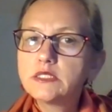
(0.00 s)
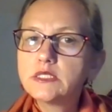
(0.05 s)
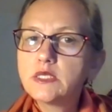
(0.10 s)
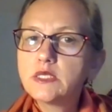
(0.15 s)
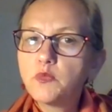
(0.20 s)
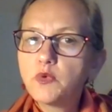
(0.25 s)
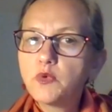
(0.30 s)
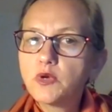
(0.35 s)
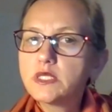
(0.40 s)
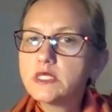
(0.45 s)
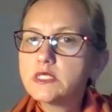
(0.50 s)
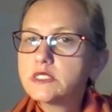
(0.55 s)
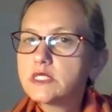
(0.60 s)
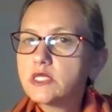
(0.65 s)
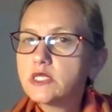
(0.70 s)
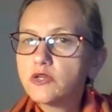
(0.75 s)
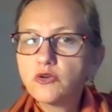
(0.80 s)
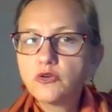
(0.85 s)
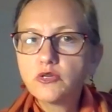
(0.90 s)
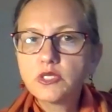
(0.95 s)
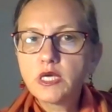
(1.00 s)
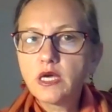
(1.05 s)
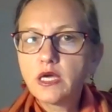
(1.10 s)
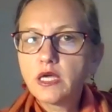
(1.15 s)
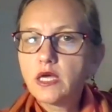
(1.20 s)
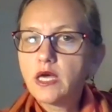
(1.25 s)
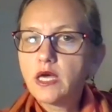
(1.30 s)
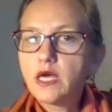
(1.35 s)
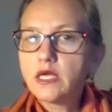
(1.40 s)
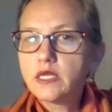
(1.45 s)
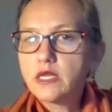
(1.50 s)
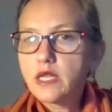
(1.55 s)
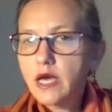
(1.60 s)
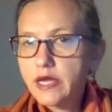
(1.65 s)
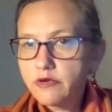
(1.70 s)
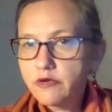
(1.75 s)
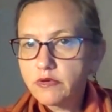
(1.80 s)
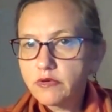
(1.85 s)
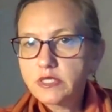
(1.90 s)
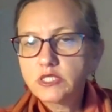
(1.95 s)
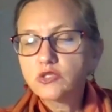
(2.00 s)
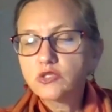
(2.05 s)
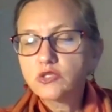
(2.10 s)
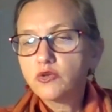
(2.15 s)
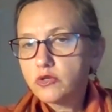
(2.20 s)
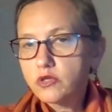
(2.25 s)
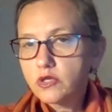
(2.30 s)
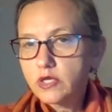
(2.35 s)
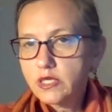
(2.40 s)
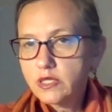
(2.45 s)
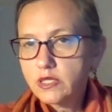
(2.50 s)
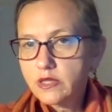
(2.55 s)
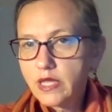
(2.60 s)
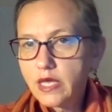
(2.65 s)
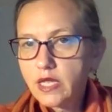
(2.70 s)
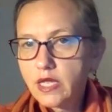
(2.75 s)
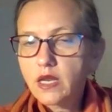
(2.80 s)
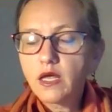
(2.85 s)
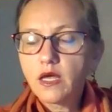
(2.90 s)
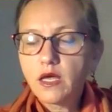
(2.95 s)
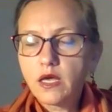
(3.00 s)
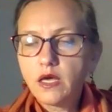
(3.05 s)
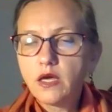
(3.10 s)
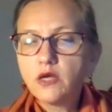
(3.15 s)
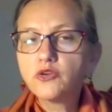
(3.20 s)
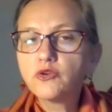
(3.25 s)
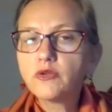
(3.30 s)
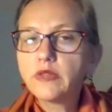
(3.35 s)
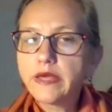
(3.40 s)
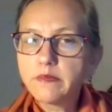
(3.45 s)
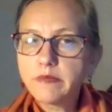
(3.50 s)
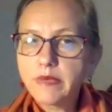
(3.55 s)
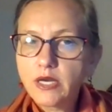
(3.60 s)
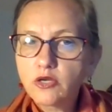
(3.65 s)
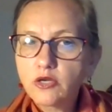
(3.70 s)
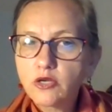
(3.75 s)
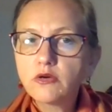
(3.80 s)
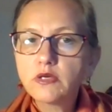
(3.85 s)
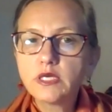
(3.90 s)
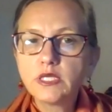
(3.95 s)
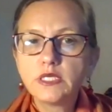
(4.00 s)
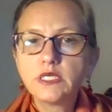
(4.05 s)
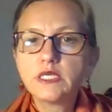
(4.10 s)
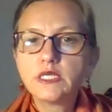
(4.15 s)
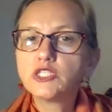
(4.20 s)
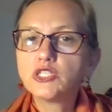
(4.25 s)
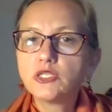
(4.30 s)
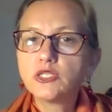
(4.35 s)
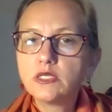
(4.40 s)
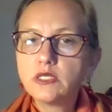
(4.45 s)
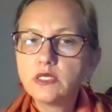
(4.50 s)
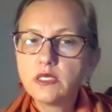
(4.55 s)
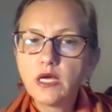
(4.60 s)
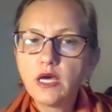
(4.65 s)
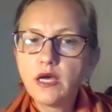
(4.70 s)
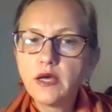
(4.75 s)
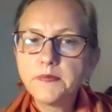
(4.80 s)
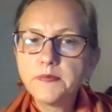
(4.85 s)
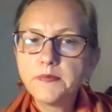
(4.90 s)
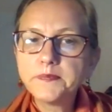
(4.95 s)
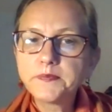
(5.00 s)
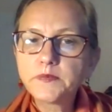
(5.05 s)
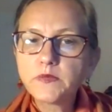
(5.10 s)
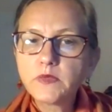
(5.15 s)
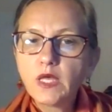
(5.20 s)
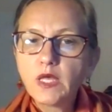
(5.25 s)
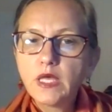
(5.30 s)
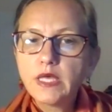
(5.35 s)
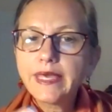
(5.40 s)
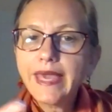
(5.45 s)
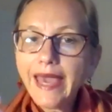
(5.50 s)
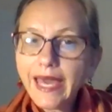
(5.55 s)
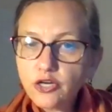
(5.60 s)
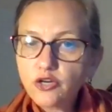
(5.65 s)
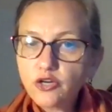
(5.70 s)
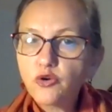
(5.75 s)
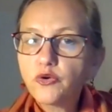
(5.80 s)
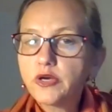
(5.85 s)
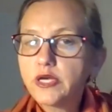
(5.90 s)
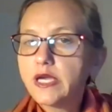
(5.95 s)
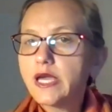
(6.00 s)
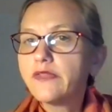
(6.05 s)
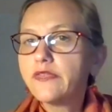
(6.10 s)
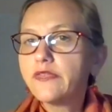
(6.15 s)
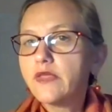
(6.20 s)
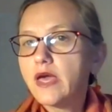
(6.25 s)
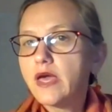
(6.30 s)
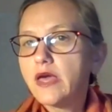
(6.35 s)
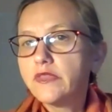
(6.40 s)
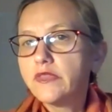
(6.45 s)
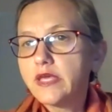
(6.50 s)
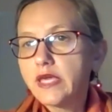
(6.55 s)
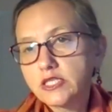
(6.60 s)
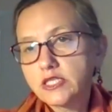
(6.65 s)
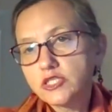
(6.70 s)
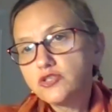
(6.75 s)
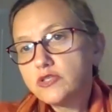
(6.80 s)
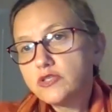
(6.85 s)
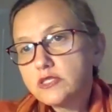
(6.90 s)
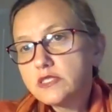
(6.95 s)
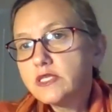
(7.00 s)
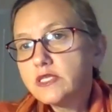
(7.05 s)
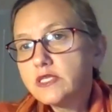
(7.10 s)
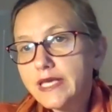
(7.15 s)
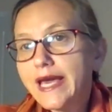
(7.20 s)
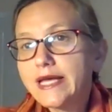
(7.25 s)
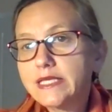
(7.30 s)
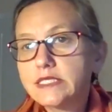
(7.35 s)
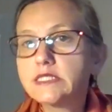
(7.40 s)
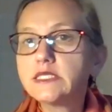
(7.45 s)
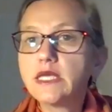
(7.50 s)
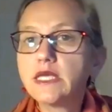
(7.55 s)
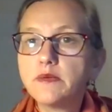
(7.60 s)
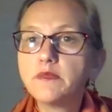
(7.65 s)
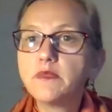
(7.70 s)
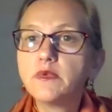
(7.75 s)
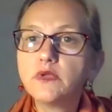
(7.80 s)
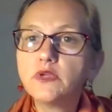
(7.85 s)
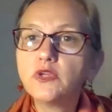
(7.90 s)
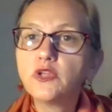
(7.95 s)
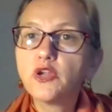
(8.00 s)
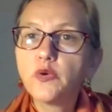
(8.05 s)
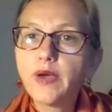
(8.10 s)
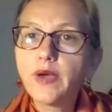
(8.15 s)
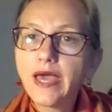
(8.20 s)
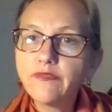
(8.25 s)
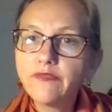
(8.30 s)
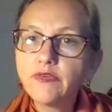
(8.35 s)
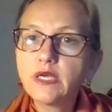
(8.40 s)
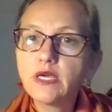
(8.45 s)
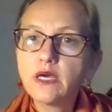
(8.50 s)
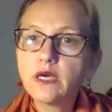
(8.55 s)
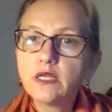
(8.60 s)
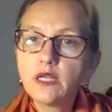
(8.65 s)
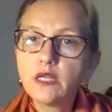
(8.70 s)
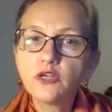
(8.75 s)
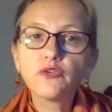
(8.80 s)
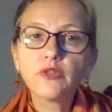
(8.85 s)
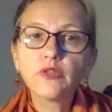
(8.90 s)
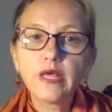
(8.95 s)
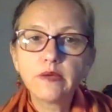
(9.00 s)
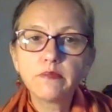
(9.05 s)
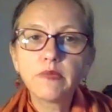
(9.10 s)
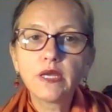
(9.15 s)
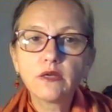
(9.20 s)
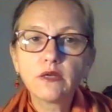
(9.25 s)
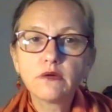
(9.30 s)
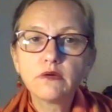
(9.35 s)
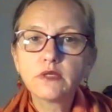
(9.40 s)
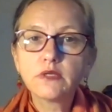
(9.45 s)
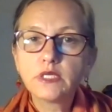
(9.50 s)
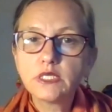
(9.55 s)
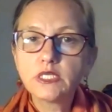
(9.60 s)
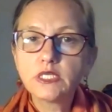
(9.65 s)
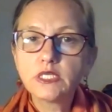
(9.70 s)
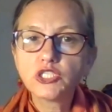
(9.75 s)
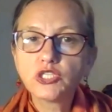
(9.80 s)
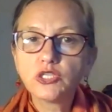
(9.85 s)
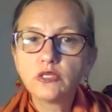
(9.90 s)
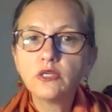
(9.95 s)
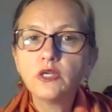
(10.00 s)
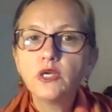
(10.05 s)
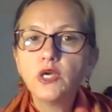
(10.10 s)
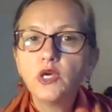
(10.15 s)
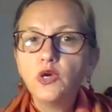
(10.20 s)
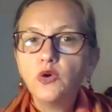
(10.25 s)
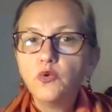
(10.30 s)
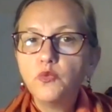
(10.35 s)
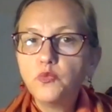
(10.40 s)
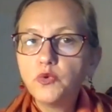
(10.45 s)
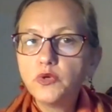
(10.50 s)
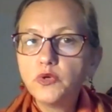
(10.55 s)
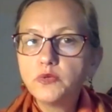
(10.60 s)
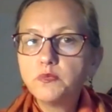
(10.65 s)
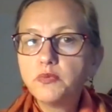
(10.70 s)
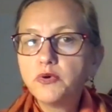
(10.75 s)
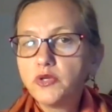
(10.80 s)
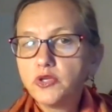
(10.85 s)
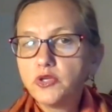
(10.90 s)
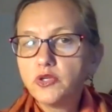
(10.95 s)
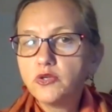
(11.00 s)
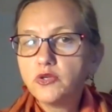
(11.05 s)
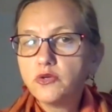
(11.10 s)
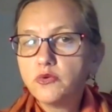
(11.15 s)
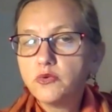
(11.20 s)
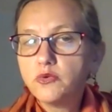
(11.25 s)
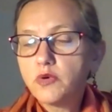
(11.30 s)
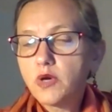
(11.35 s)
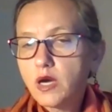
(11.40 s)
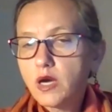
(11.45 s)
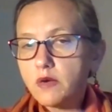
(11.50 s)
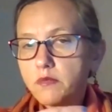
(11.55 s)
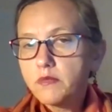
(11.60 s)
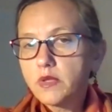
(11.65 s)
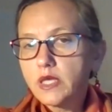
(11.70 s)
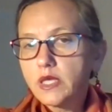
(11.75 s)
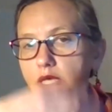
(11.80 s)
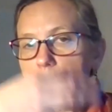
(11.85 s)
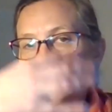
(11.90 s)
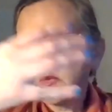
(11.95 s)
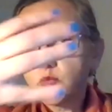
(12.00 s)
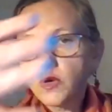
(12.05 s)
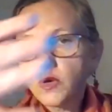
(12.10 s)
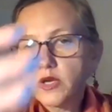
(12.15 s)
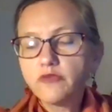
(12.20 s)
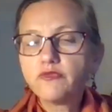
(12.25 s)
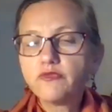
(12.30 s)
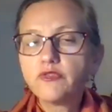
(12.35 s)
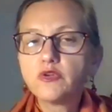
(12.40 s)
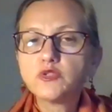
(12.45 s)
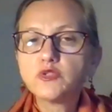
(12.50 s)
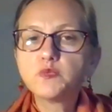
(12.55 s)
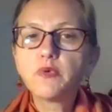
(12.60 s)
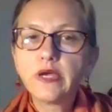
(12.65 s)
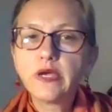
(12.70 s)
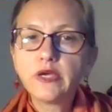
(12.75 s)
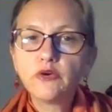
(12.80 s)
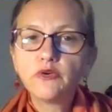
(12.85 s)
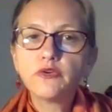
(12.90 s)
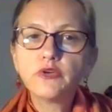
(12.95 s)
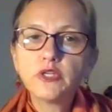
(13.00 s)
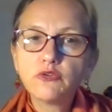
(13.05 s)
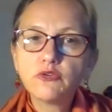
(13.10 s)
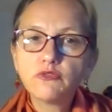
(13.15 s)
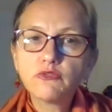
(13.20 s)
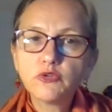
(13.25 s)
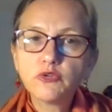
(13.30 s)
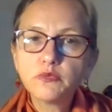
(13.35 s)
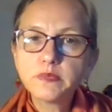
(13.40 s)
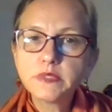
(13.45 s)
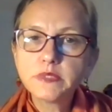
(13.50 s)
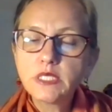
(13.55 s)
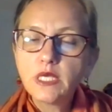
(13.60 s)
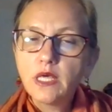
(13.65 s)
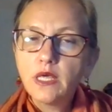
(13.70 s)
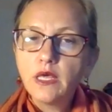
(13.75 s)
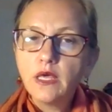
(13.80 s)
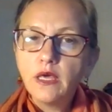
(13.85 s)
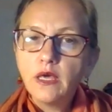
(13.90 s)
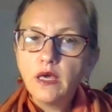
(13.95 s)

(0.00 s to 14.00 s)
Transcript: someone considered at high risk or in that underlying medical condition category. And the answer is yes. Having an underlying medical condition would put you in one of those priority groups.